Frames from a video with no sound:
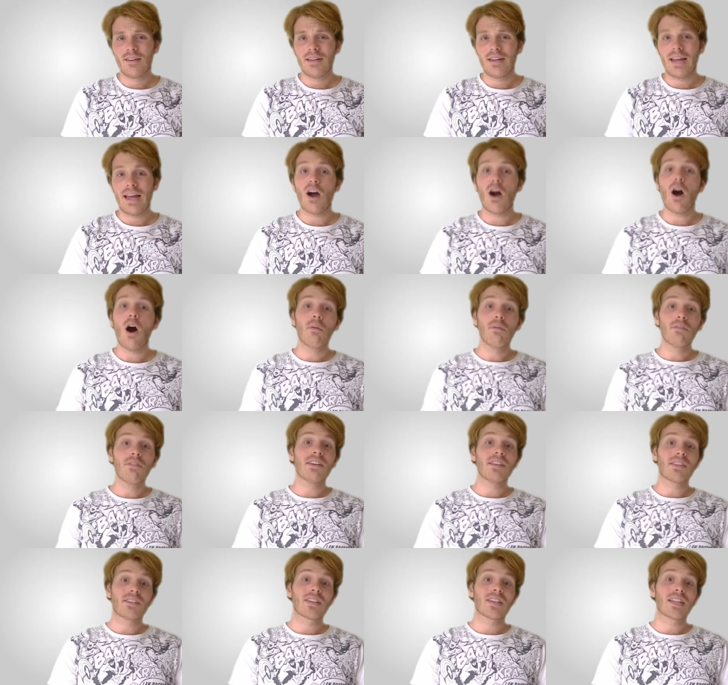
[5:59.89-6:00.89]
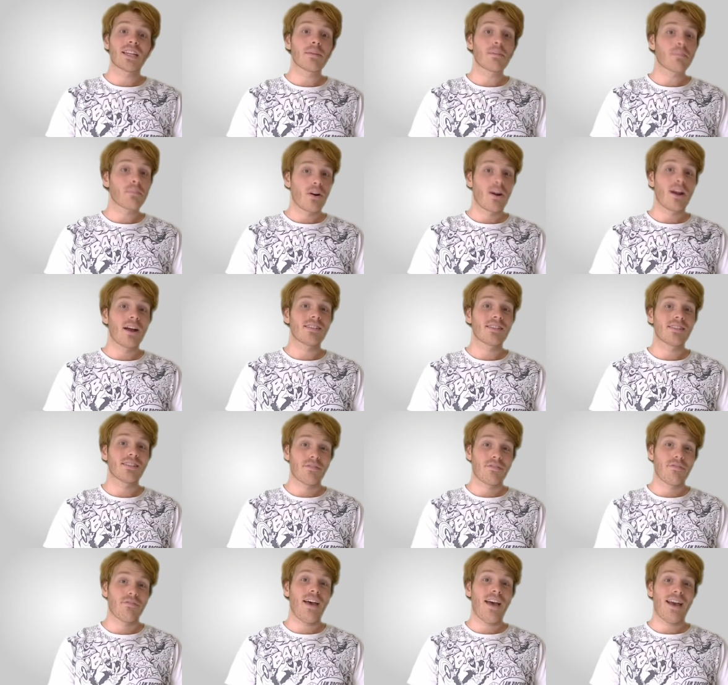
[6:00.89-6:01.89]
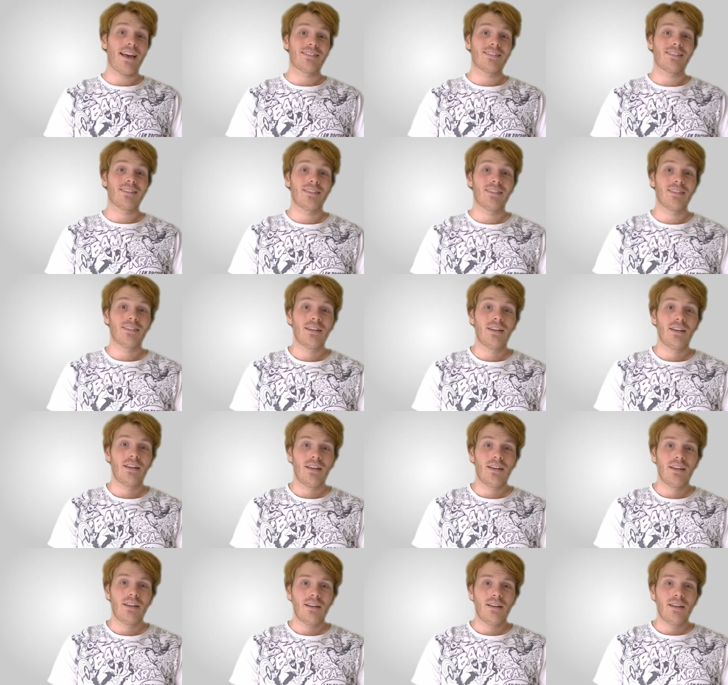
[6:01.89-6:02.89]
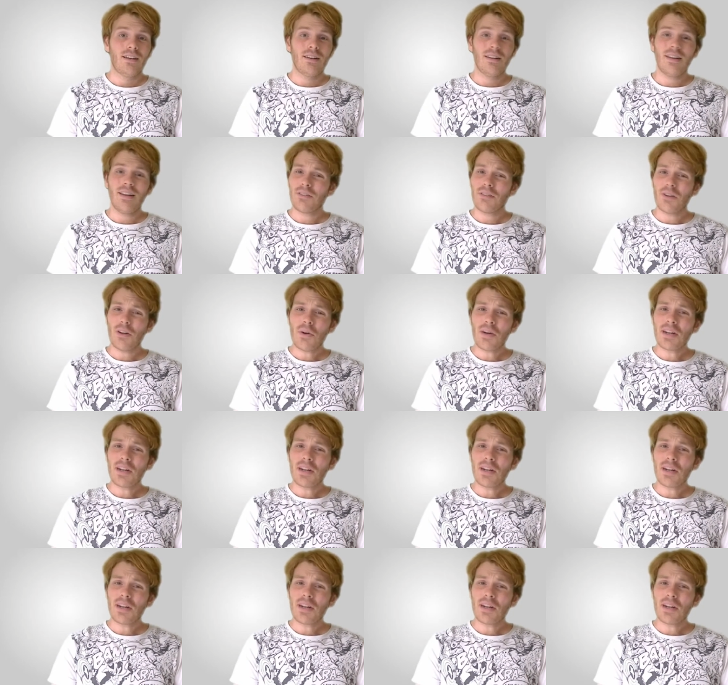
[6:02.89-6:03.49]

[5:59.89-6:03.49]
Now obviously price is a factor. Now, no